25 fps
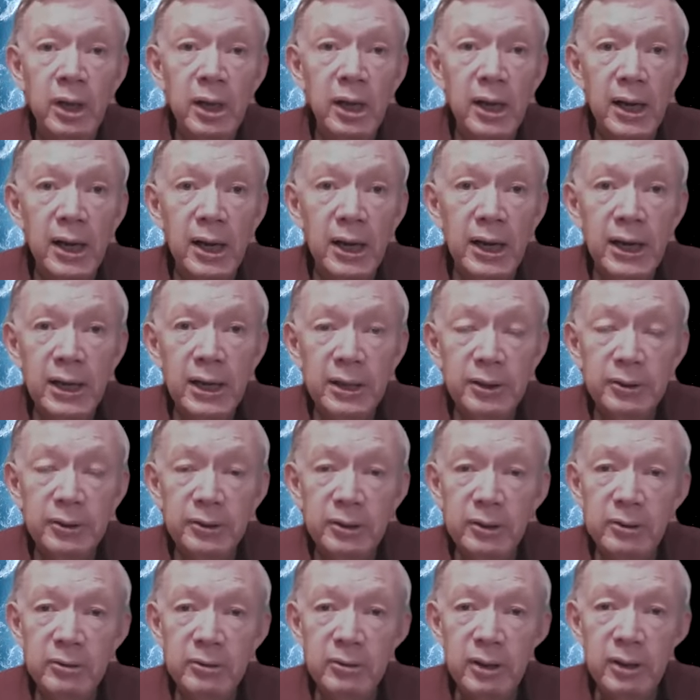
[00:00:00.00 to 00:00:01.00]
And
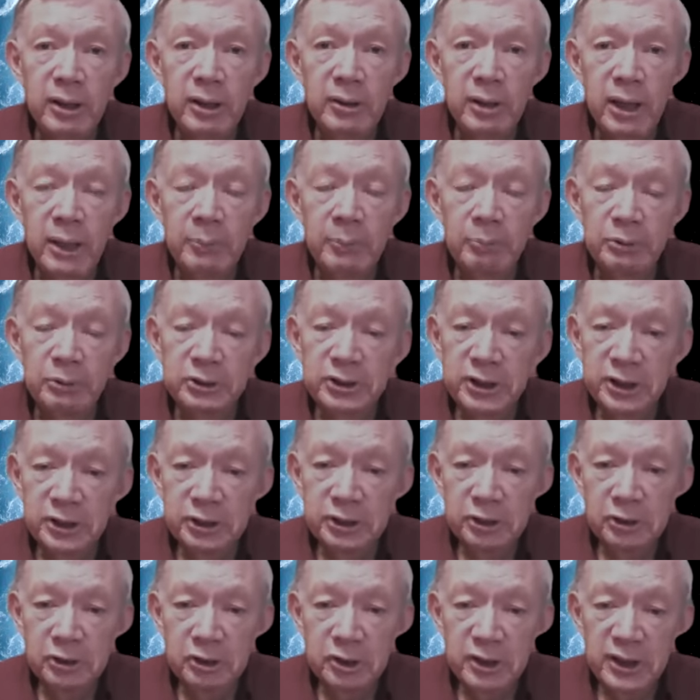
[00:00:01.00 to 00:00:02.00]
I'm
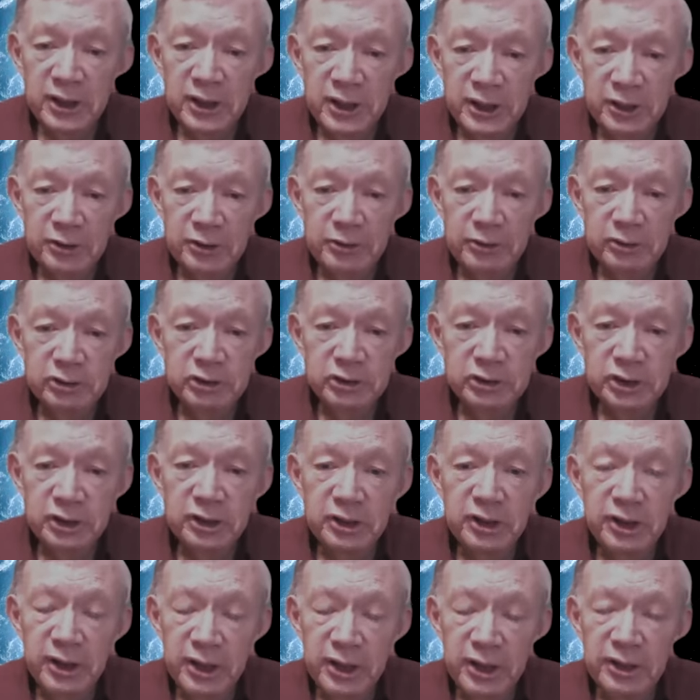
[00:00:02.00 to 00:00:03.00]
particularly
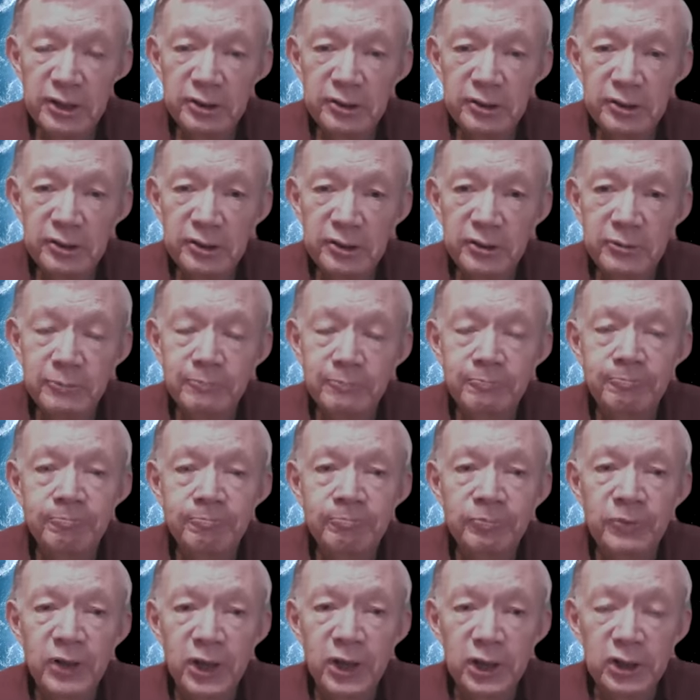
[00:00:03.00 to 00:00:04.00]
interested in
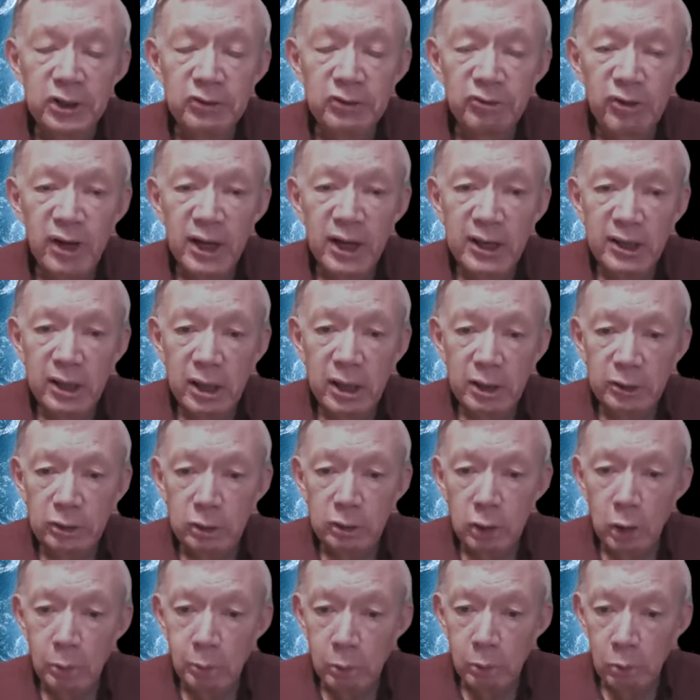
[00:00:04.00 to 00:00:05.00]
his fight on
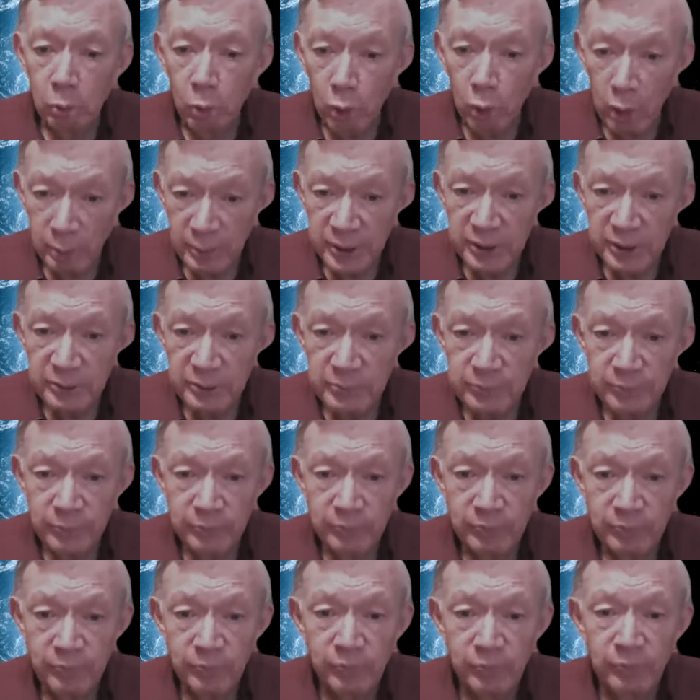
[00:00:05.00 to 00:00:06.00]
global warming,
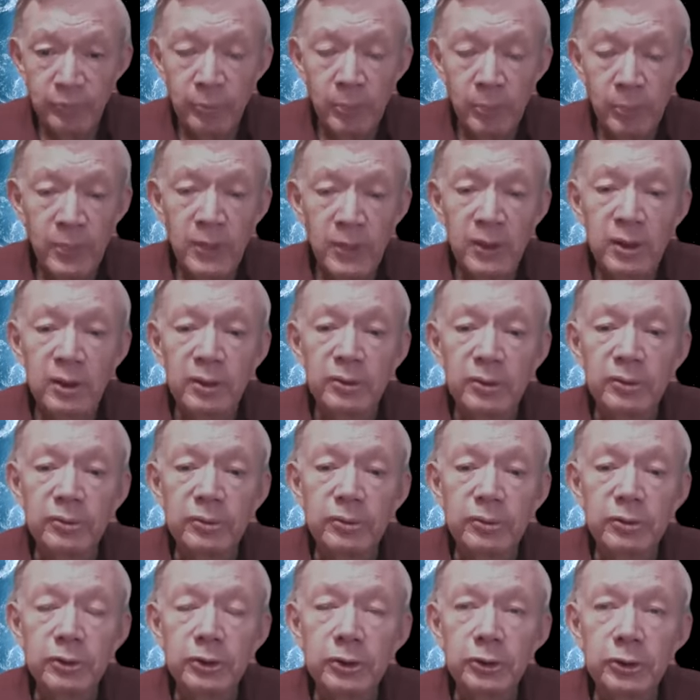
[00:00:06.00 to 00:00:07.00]

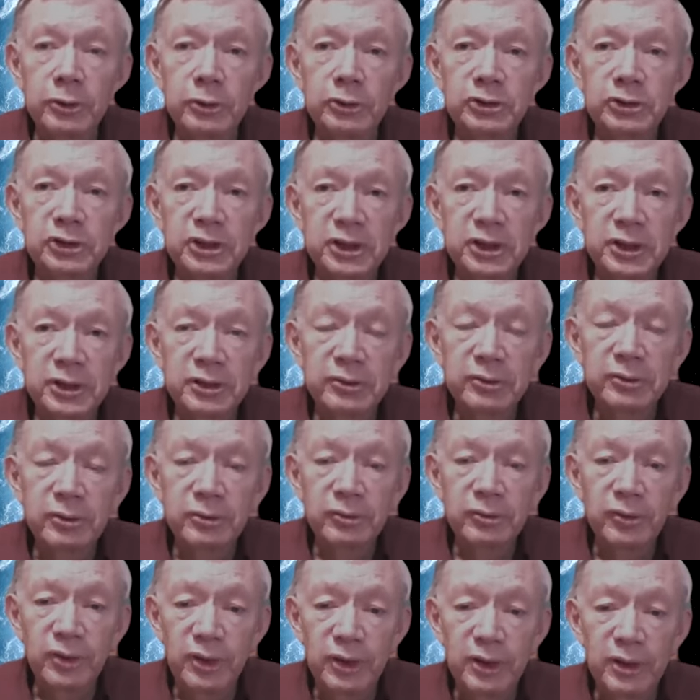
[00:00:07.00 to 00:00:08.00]
using
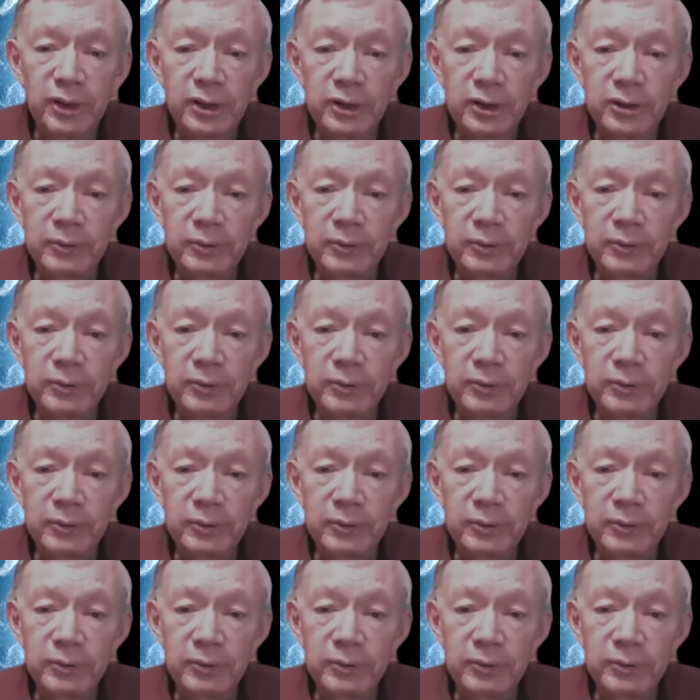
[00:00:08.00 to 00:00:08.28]
the